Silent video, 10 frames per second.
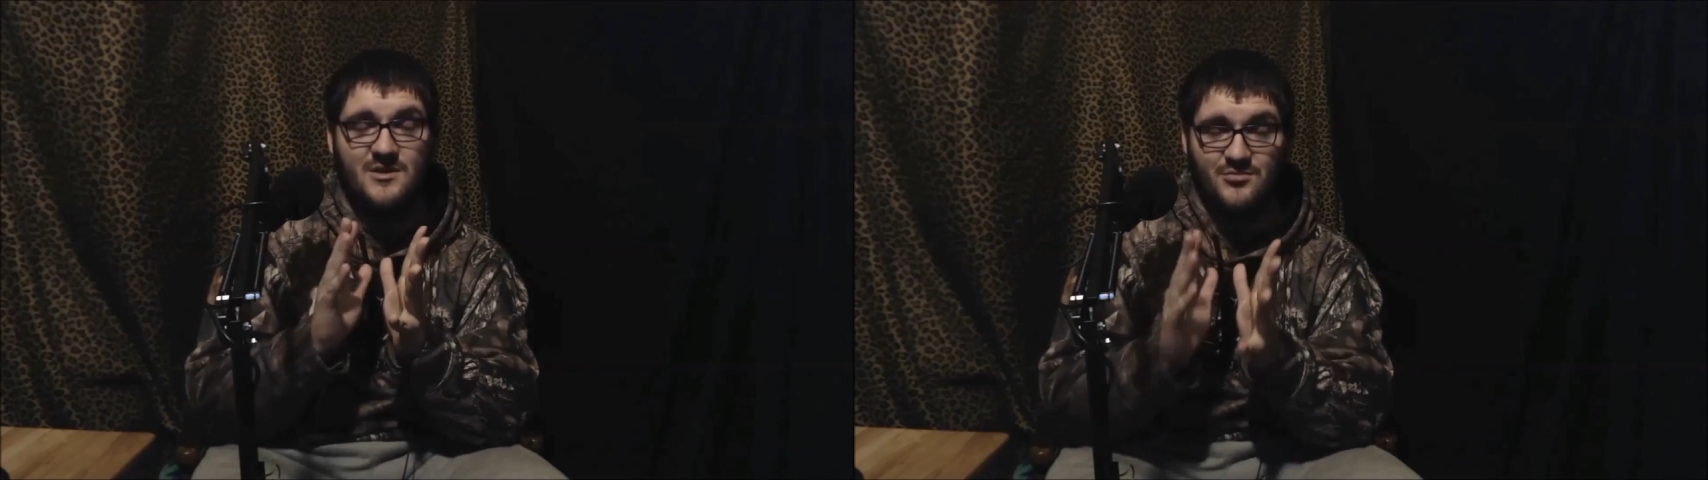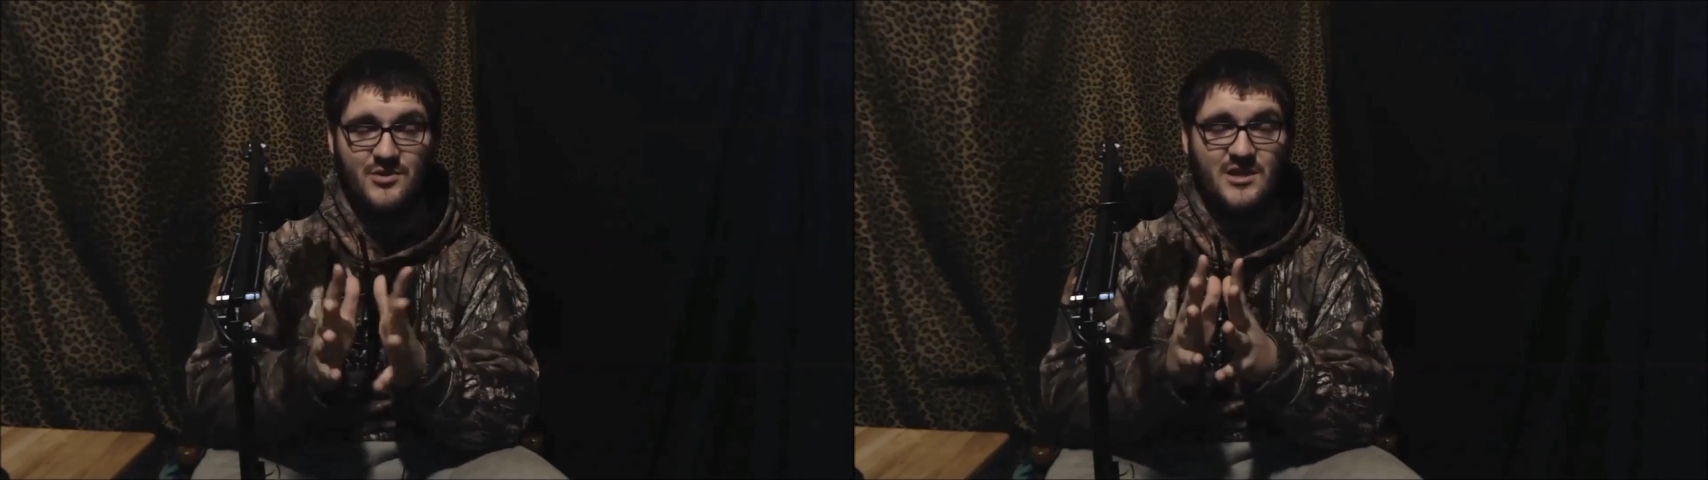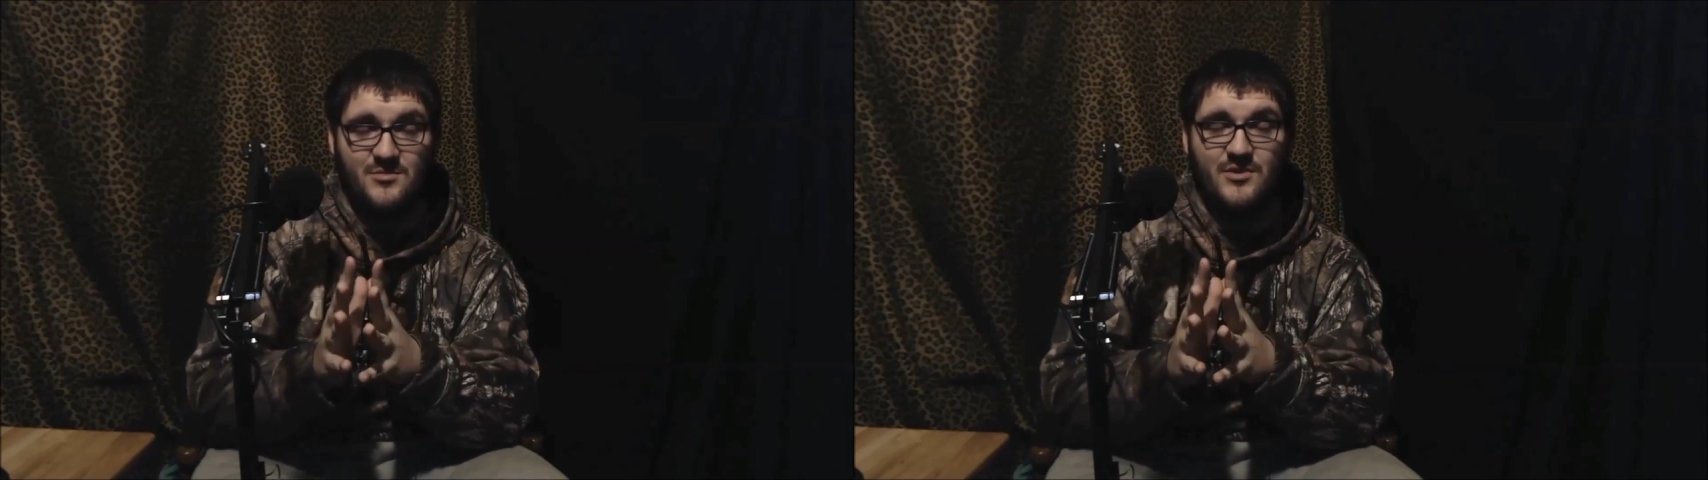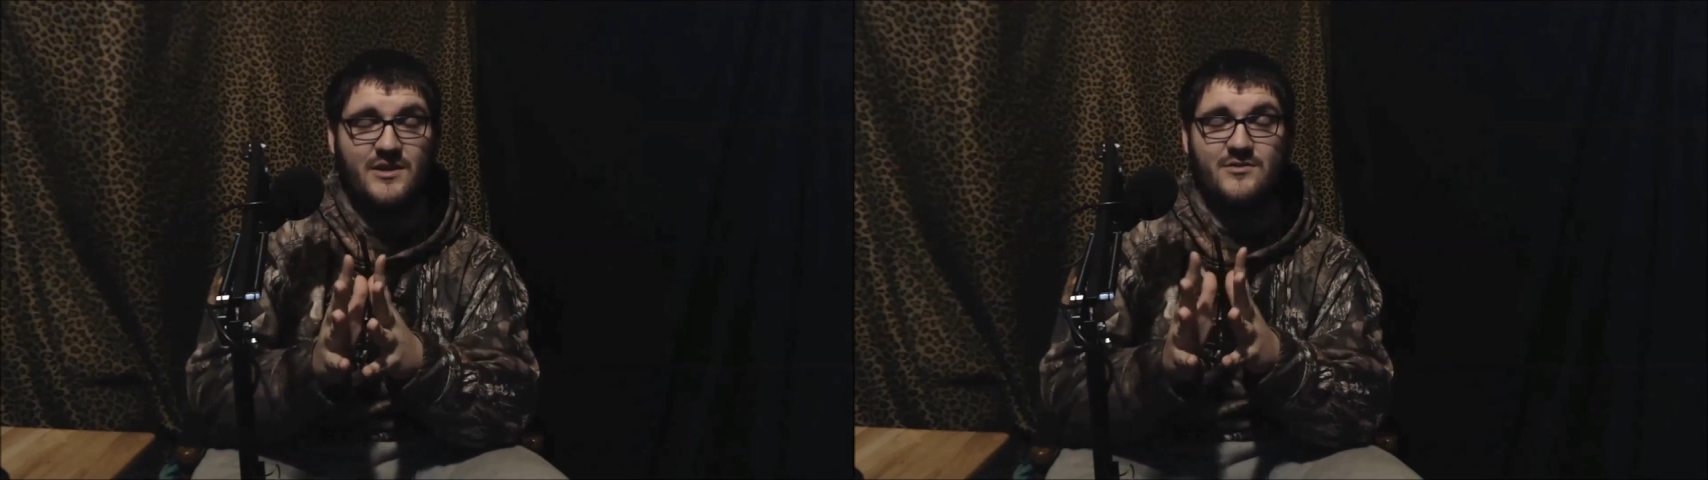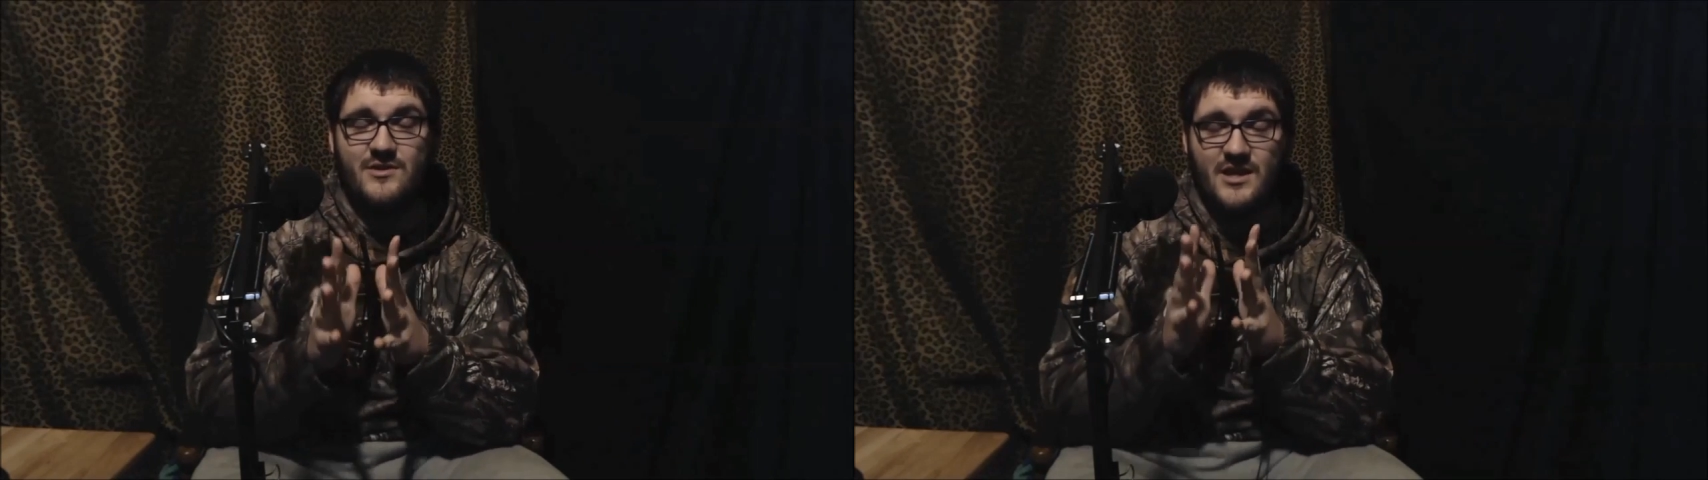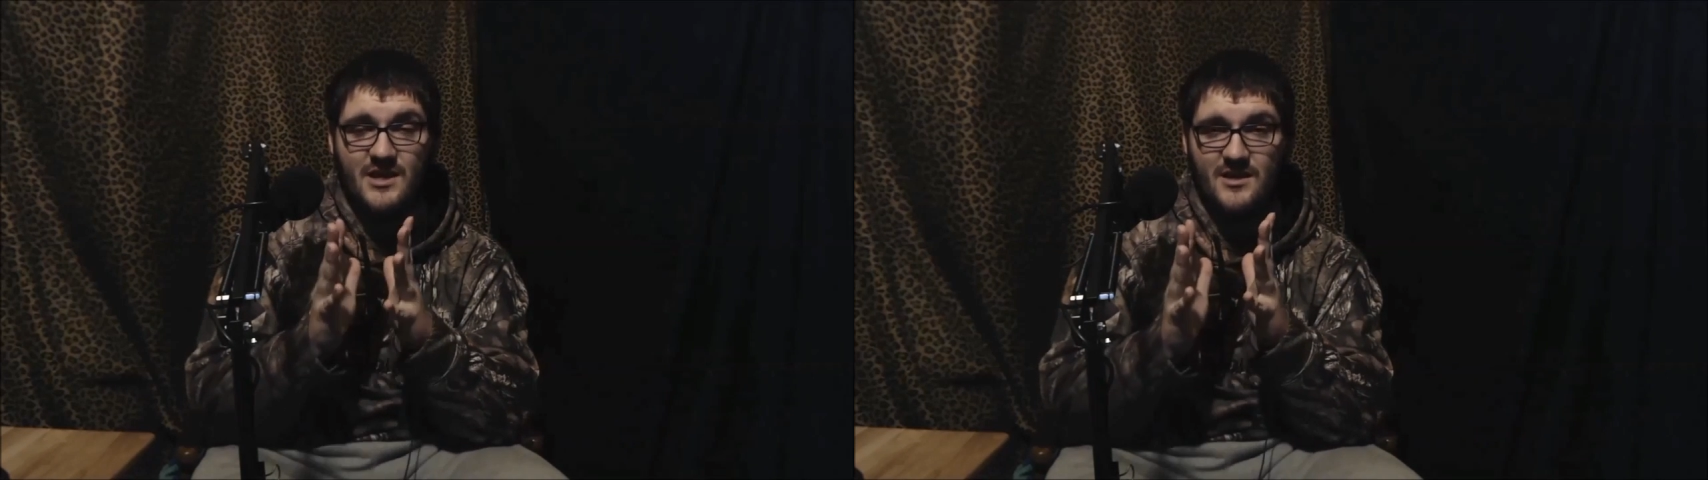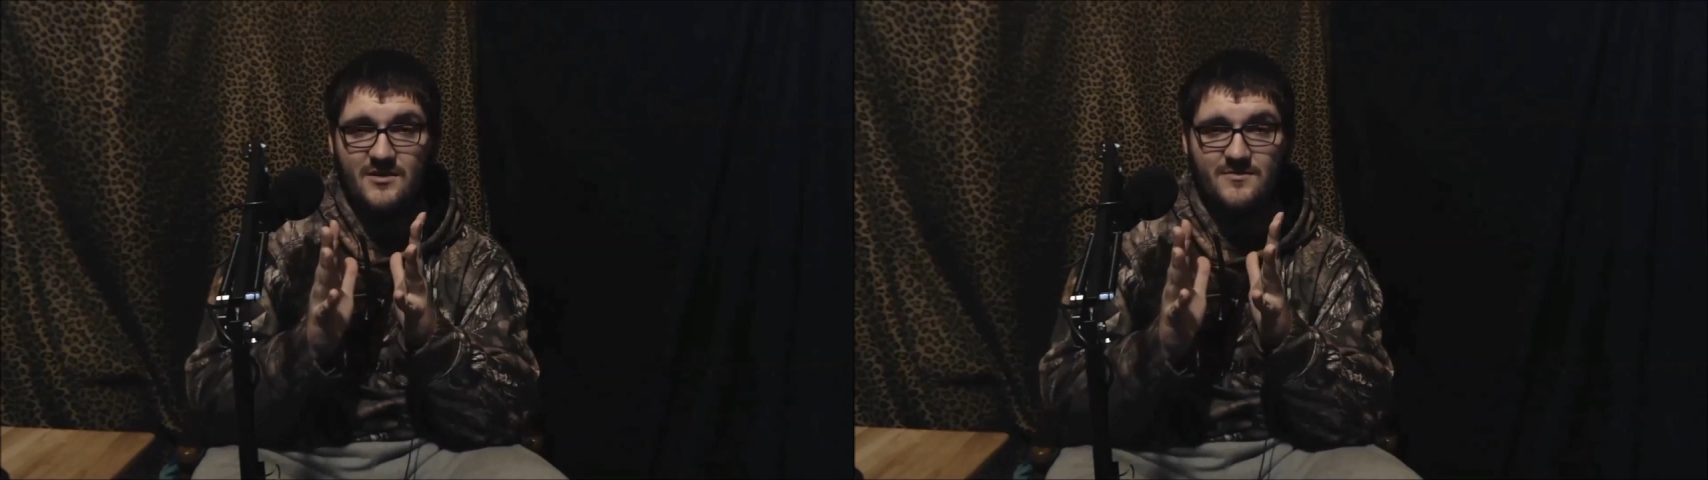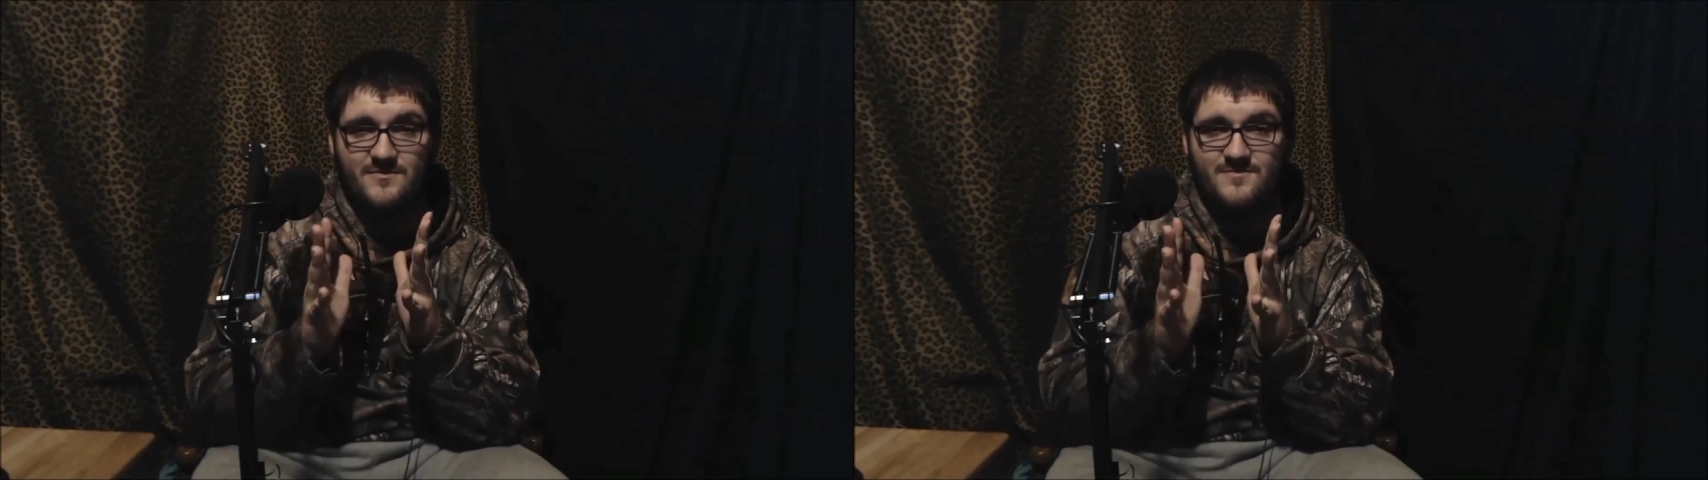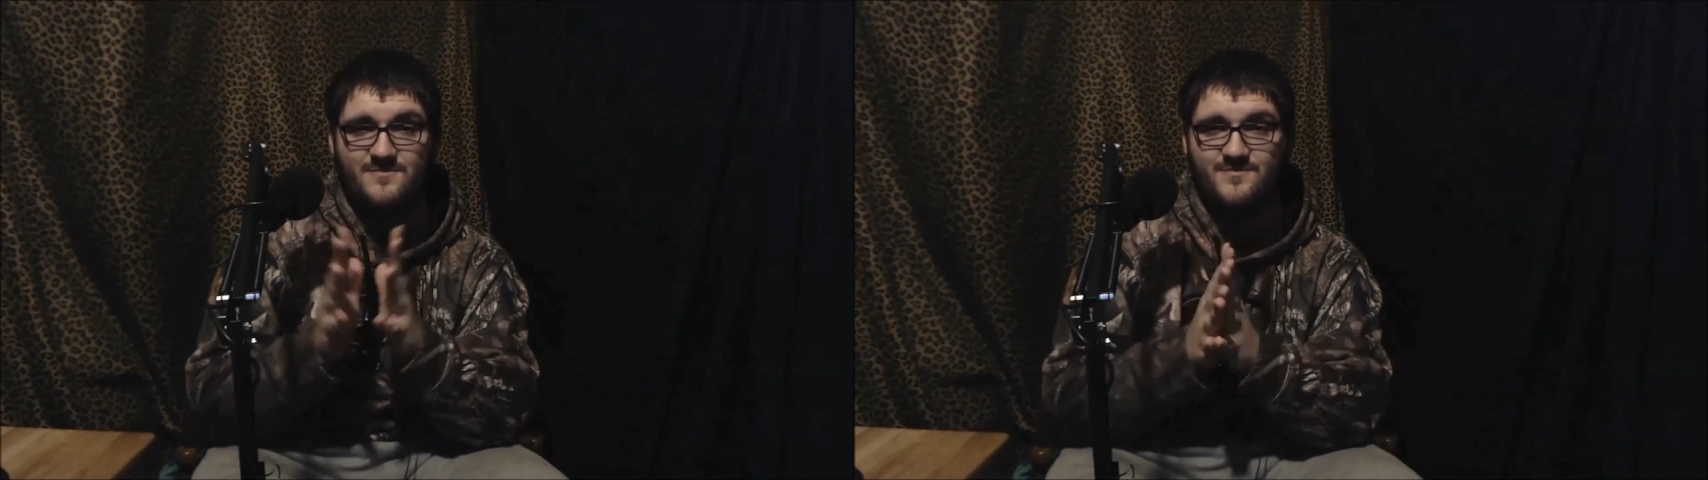completely brand new game.